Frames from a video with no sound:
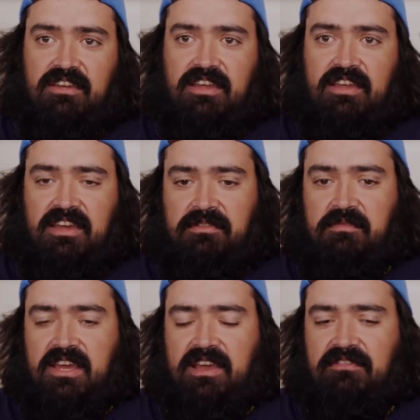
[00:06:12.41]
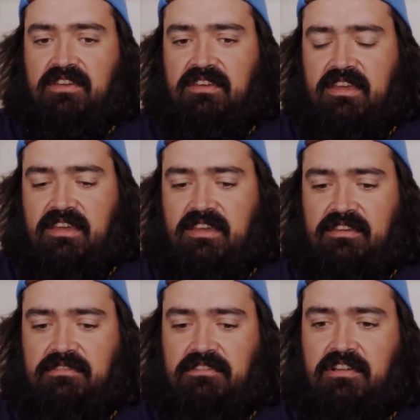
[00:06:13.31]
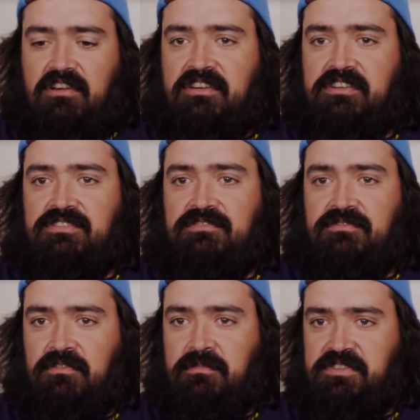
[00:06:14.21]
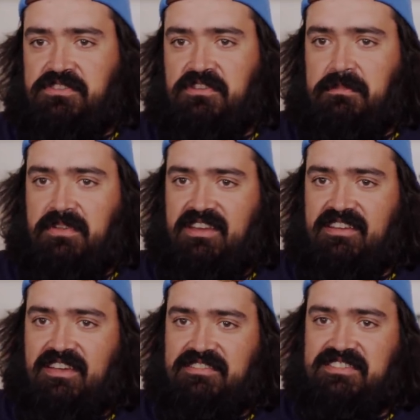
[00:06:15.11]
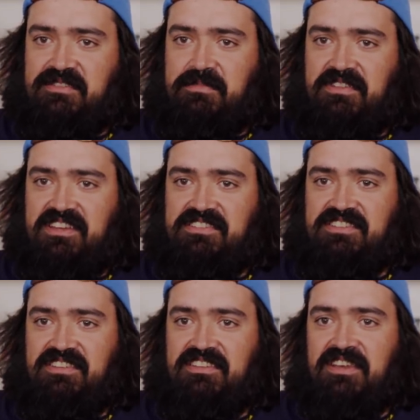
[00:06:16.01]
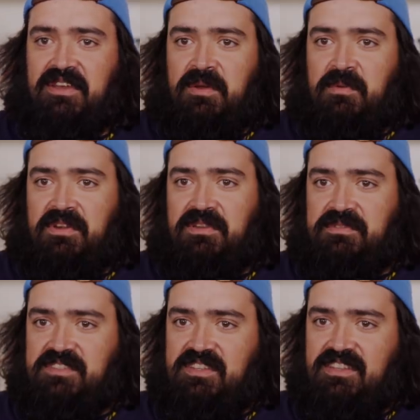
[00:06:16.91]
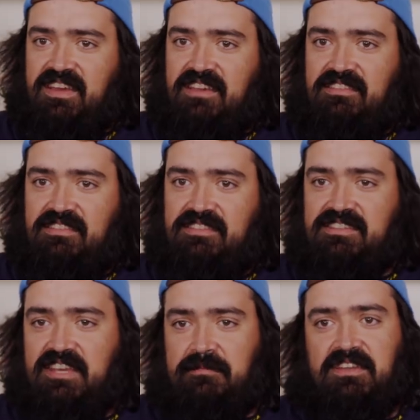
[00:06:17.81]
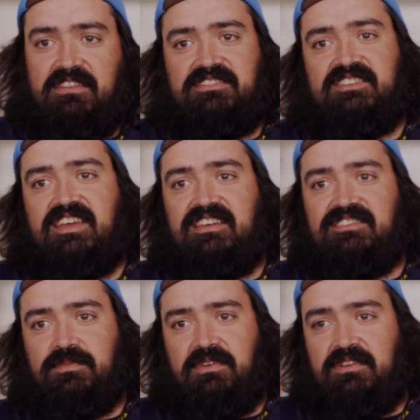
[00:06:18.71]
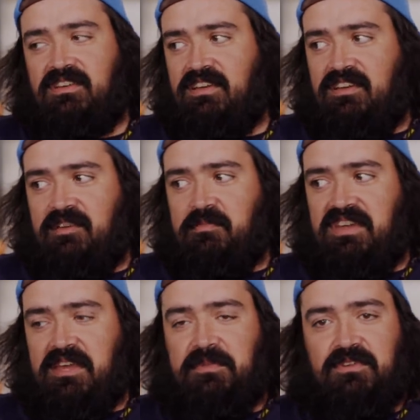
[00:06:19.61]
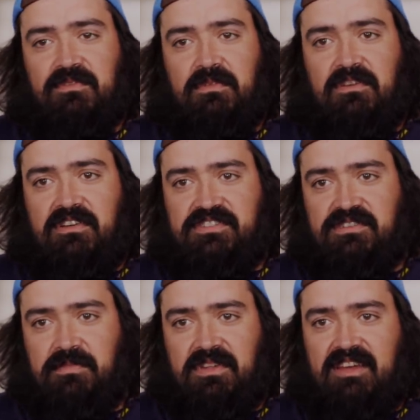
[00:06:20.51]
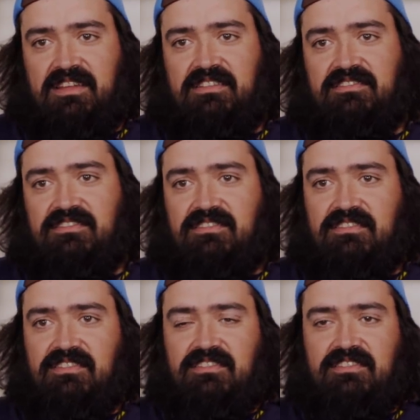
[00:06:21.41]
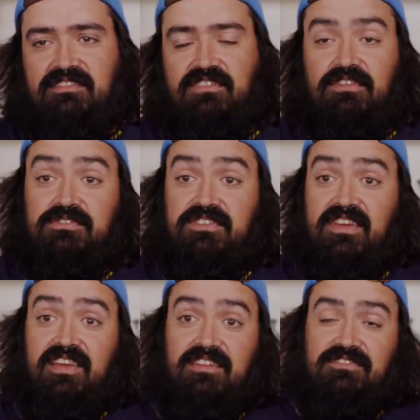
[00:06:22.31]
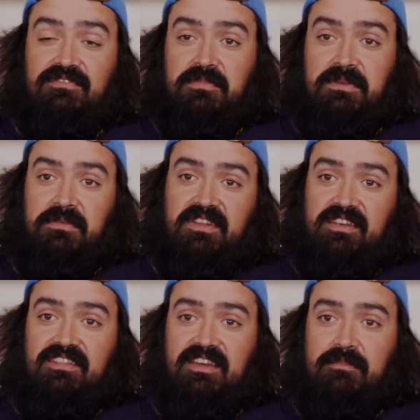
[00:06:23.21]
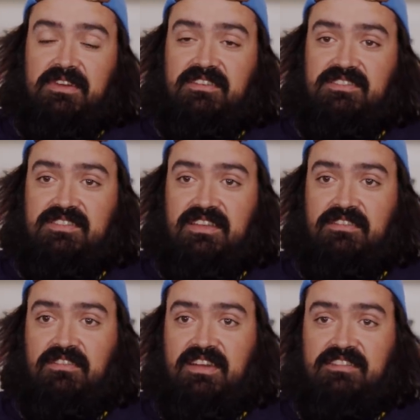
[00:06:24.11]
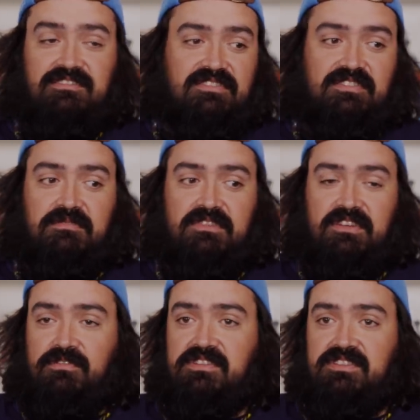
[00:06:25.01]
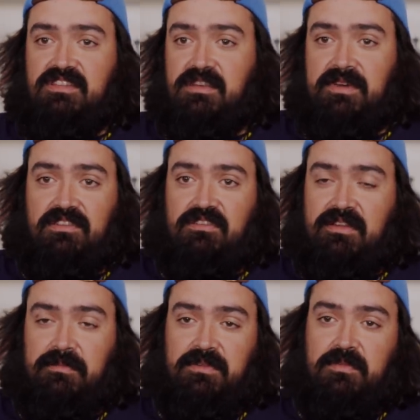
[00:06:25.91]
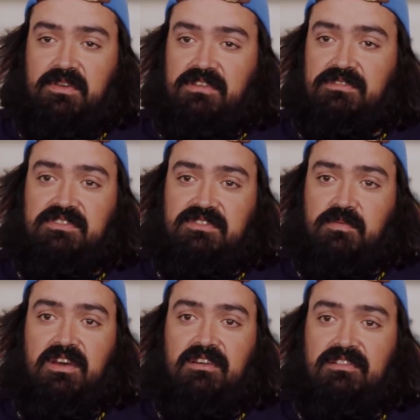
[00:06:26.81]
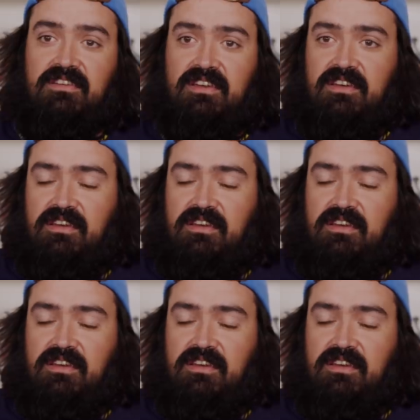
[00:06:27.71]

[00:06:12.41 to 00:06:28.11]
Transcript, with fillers: and having a large full mature plant count stipulation where you don't see that the same in other states. Well being able to grow larger plants is a huge advantage for people like that because then you're actually increasing the amount they're able to produce as well.